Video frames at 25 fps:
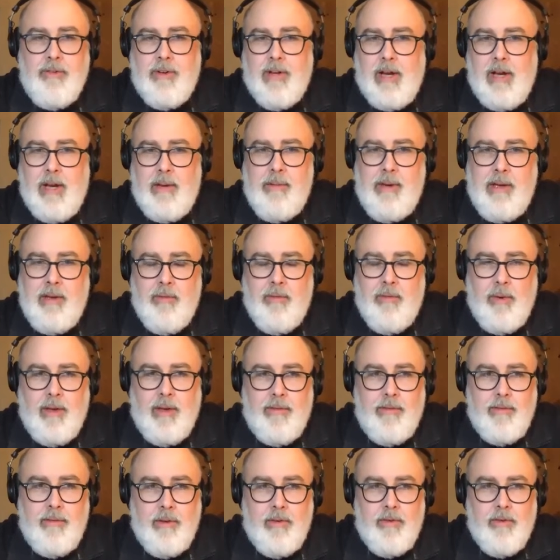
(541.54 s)
time I had
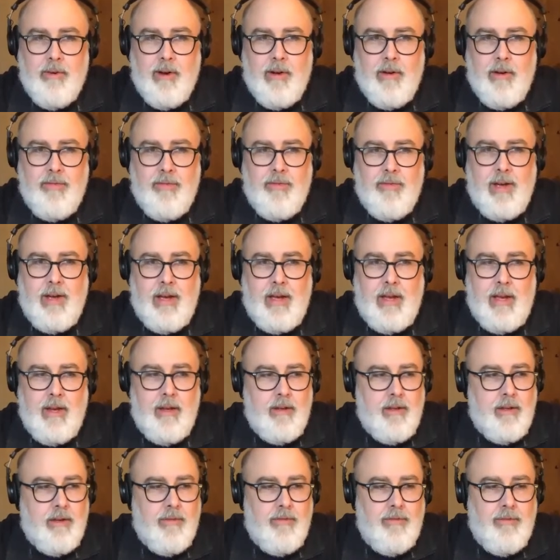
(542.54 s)
wasted trying to
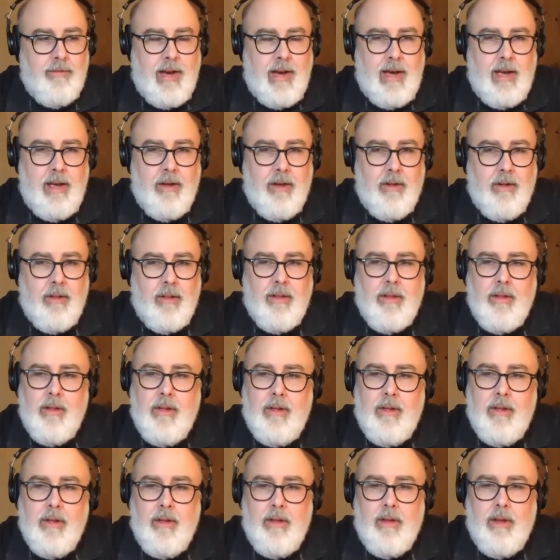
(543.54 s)
find a file
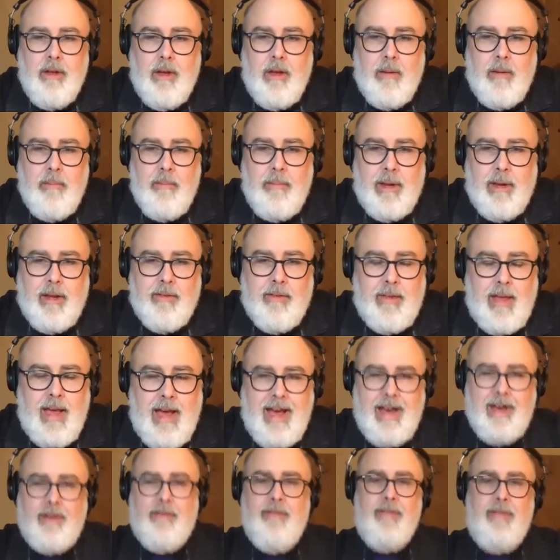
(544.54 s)
because I
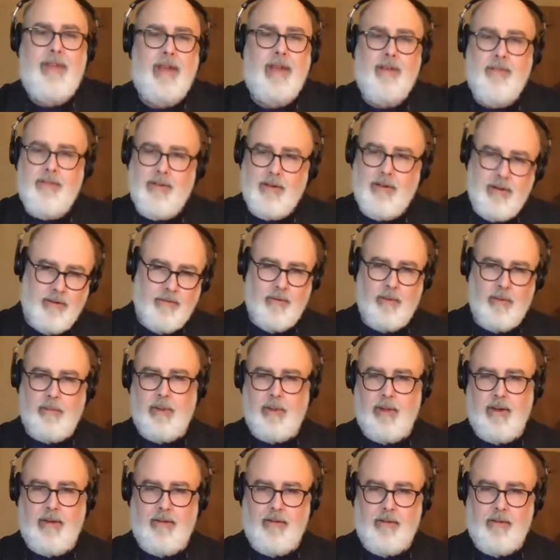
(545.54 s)
have things in different
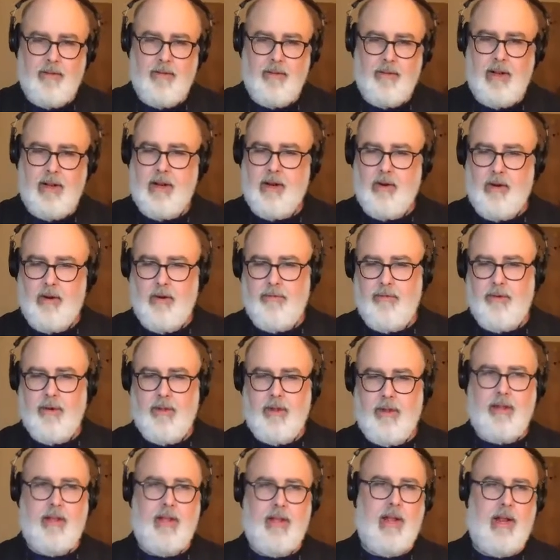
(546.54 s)
places. And I don't know if you're
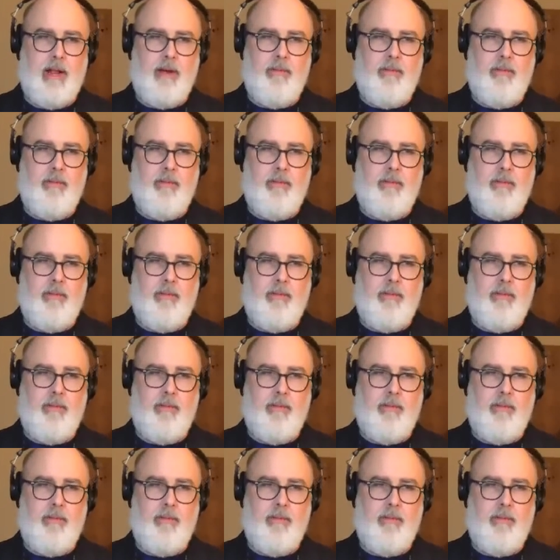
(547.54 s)
like that.